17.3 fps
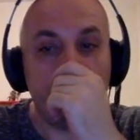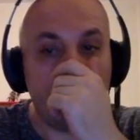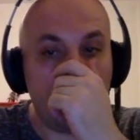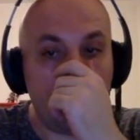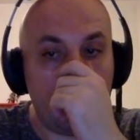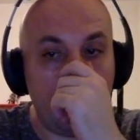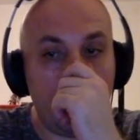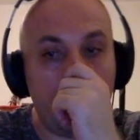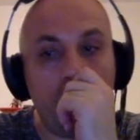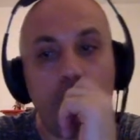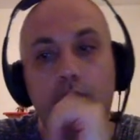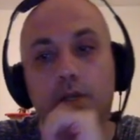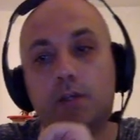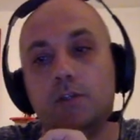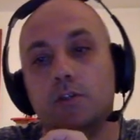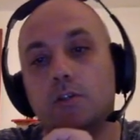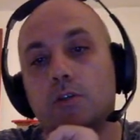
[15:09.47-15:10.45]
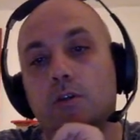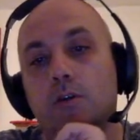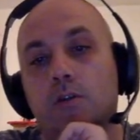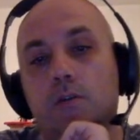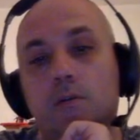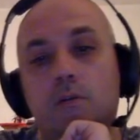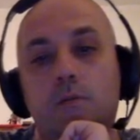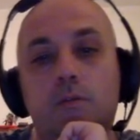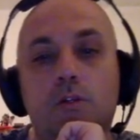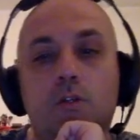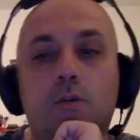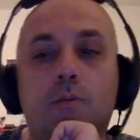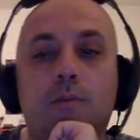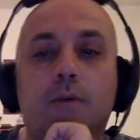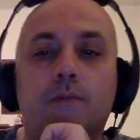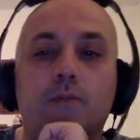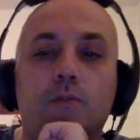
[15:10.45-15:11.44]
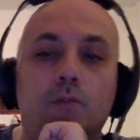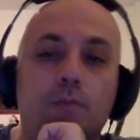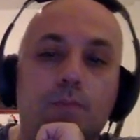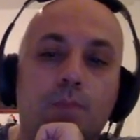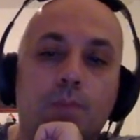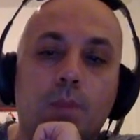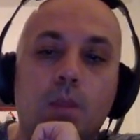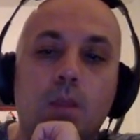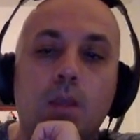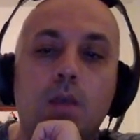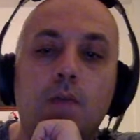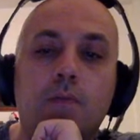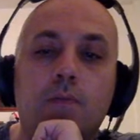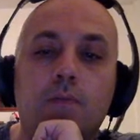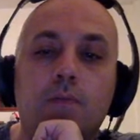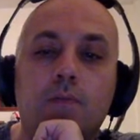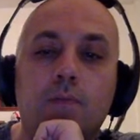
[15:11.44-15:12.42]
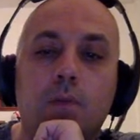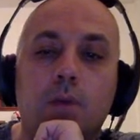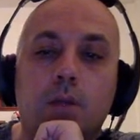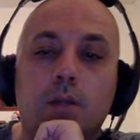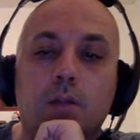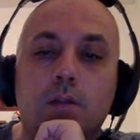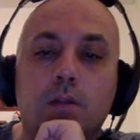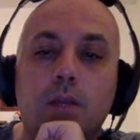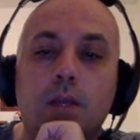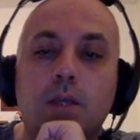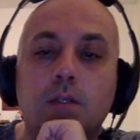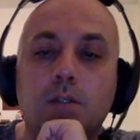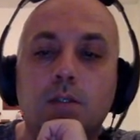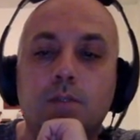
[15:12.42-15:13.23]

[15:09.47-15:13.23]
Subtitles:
and now a nice shot, bishop f2. If white takes,